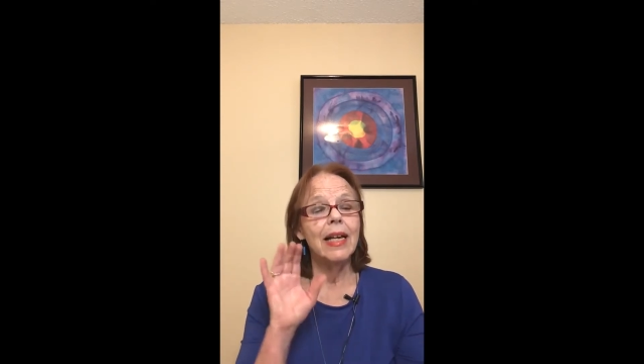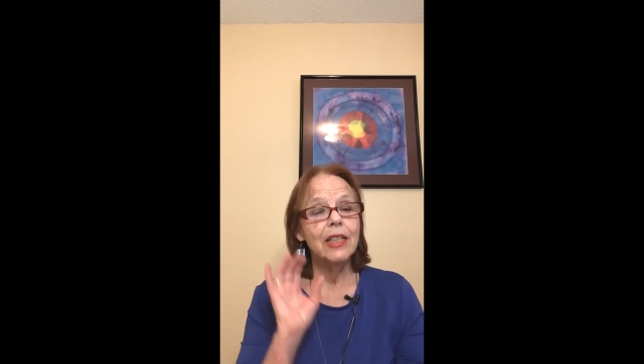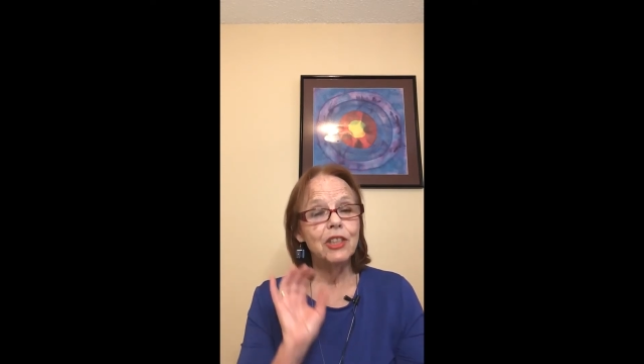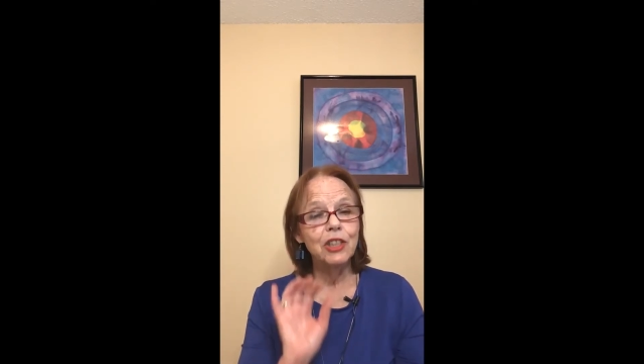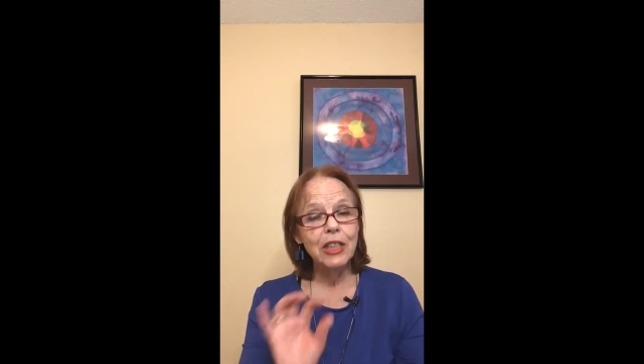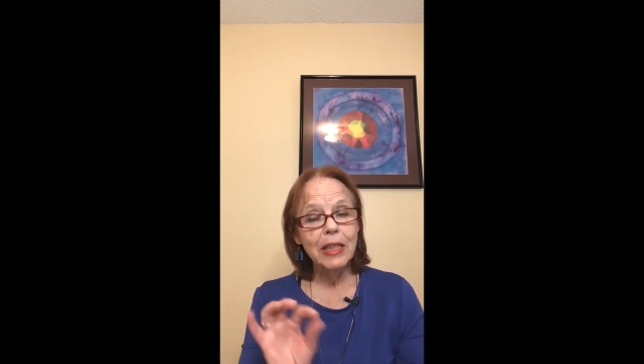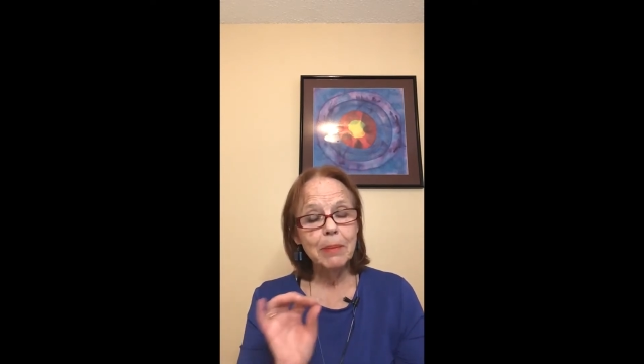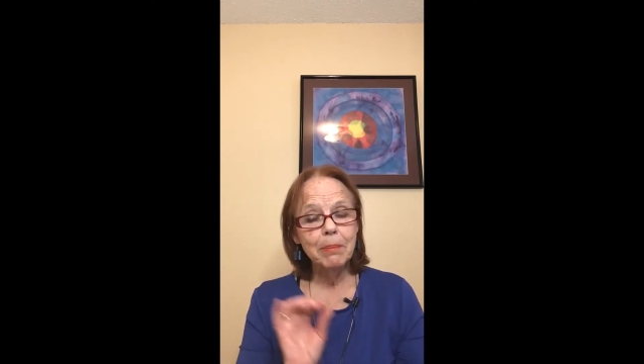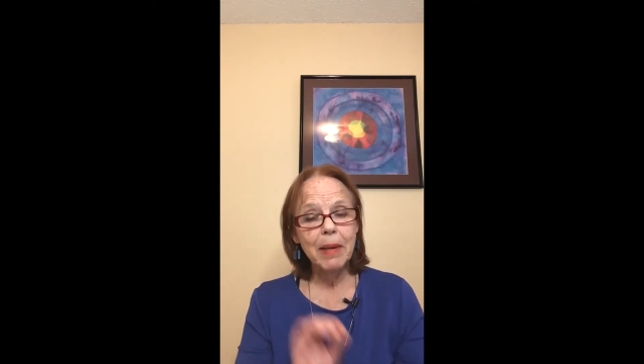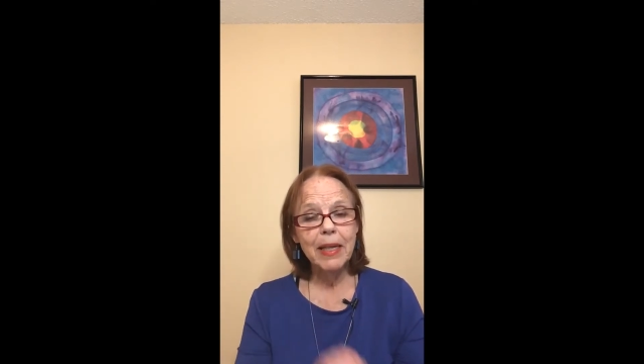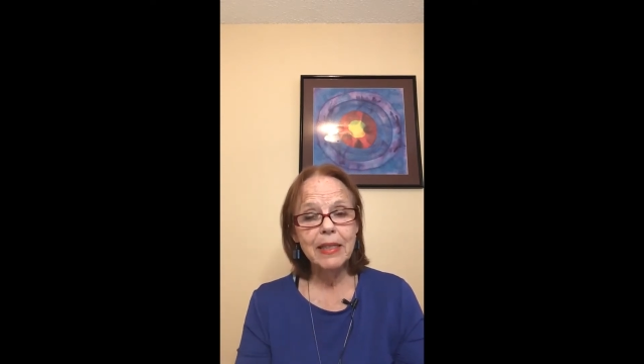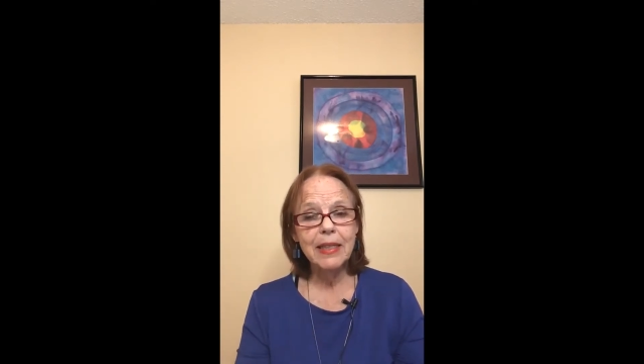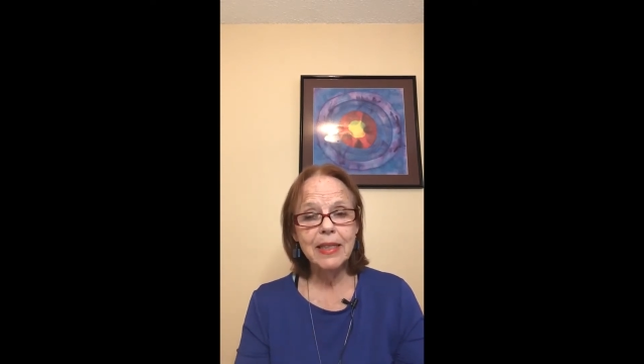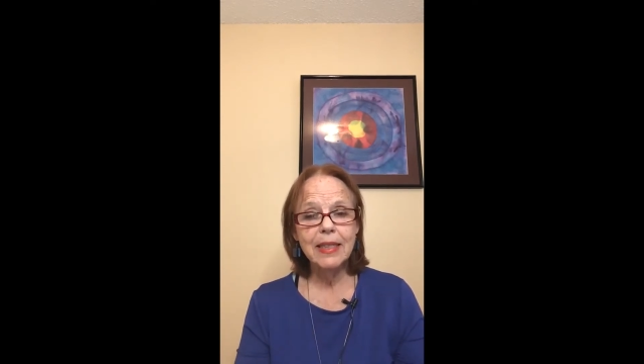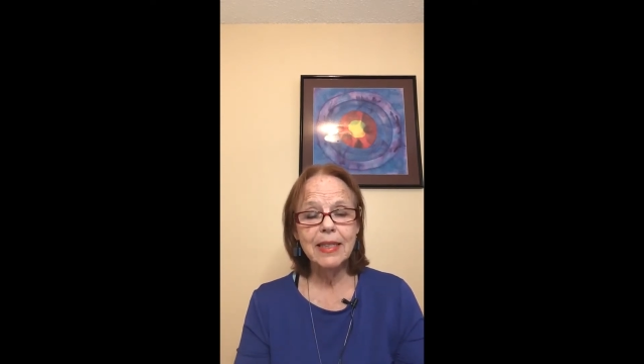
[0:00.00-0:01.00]
She had
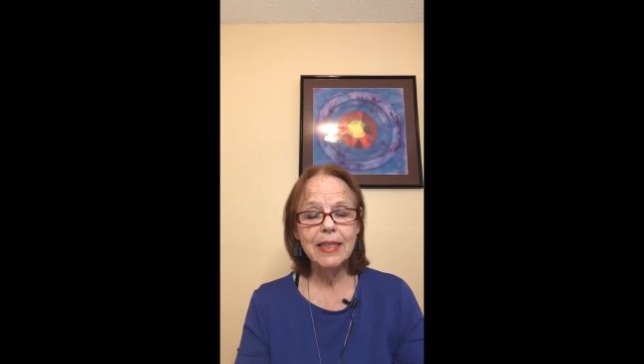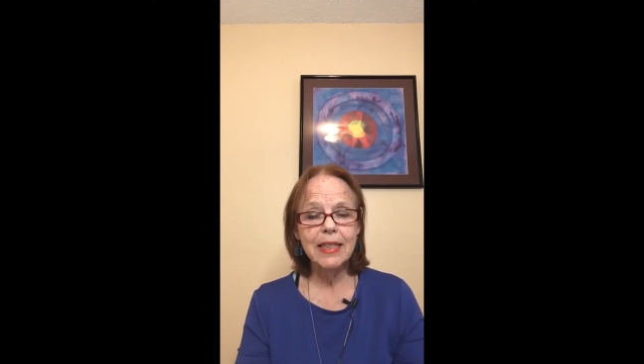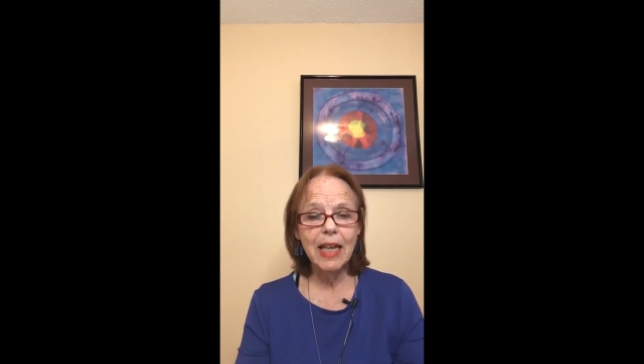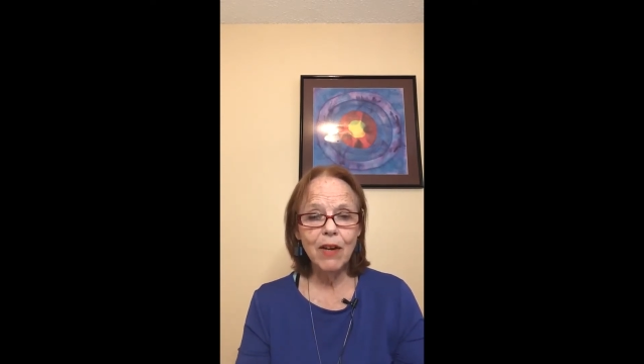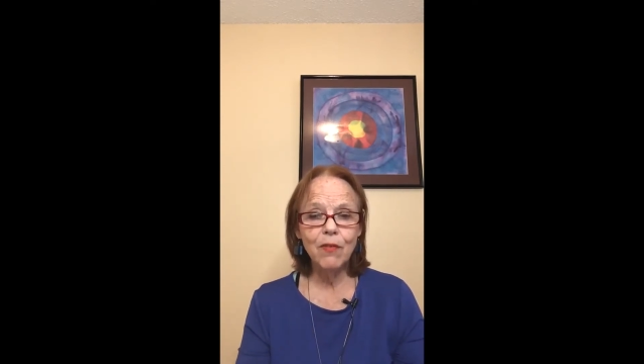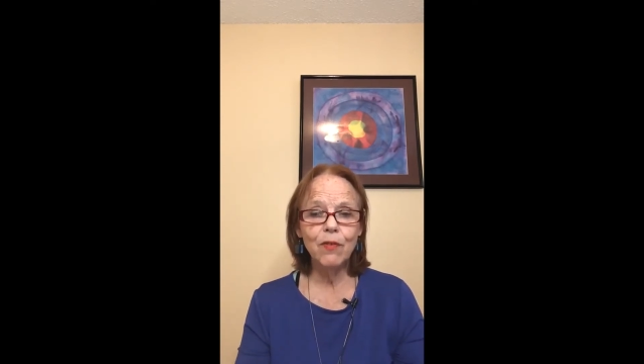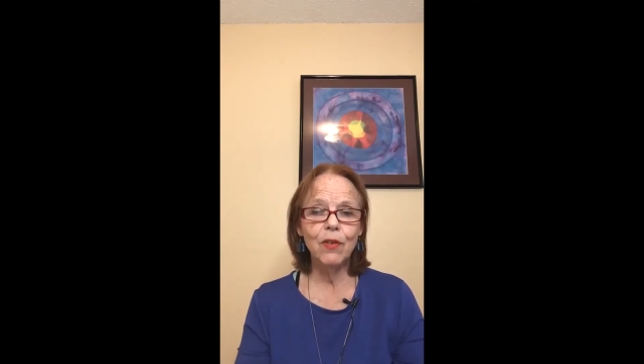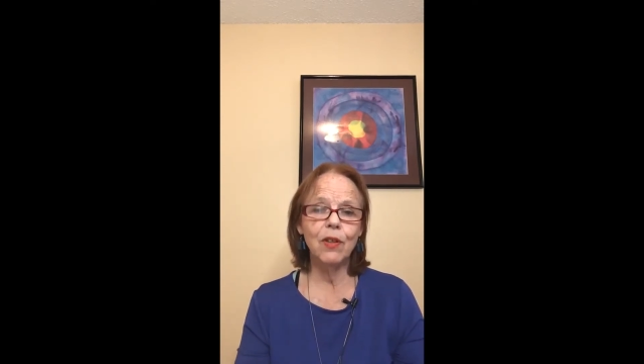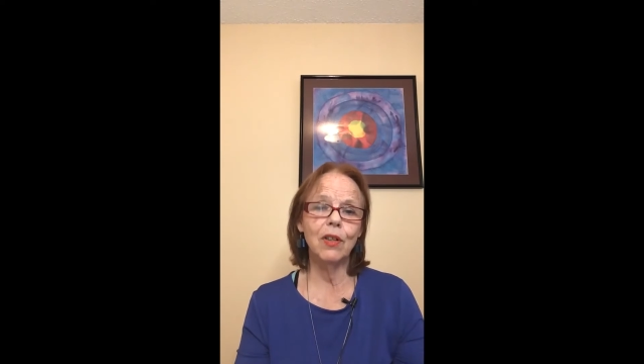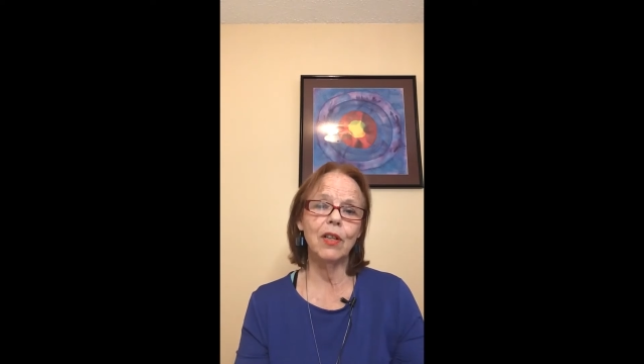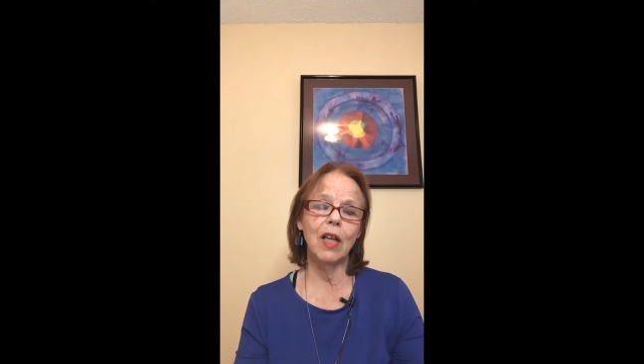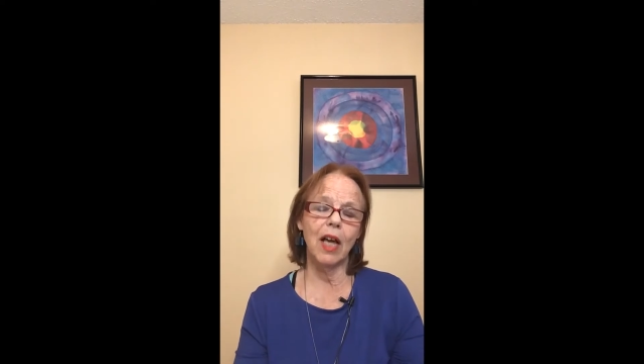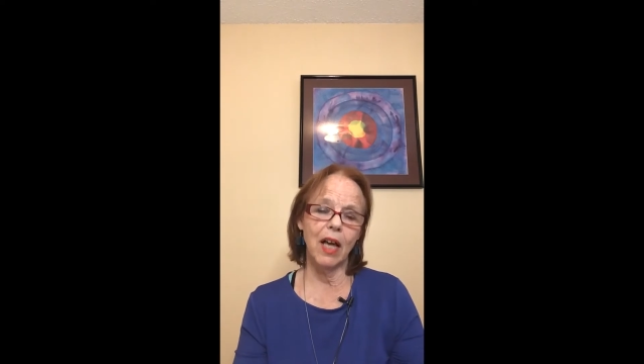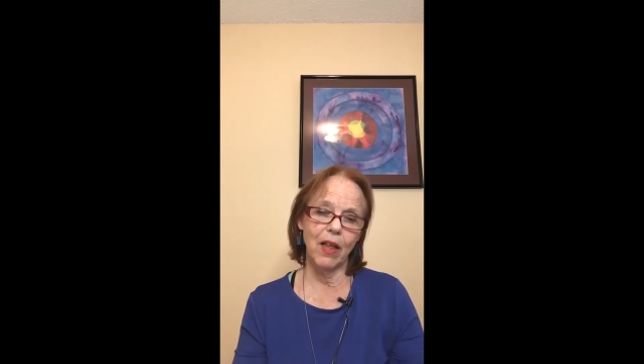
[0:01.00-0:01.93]
been to several